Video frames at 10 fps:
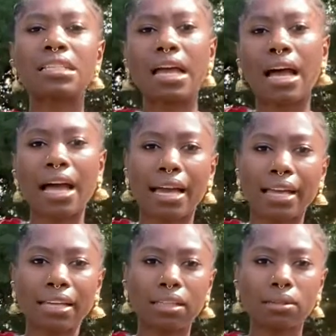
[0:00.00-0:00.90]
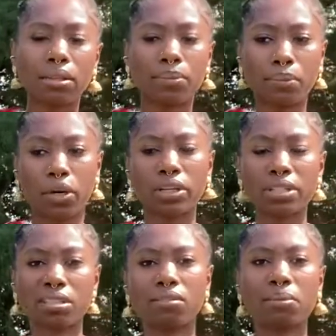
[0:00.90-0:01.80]
tie
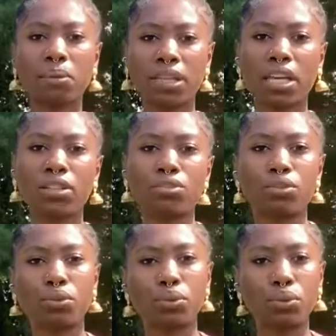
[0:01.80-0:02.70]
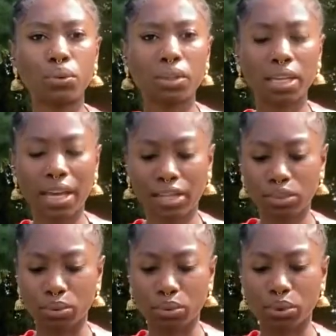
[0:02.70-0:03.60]
parts of the plant to the
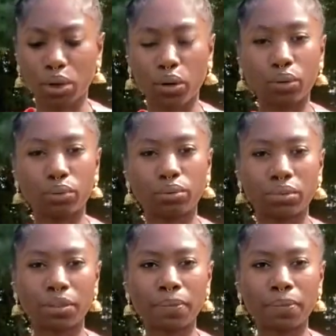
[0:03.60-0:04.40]
actual cone.